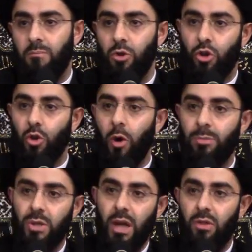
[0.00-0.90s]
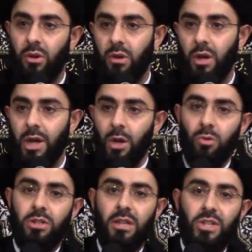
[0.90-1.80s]
You grew up together, you
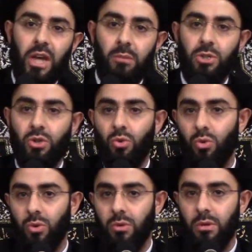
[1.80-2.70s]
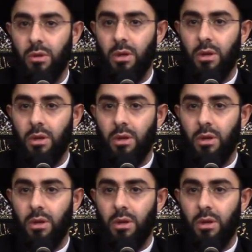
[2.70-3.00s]
went to the same school,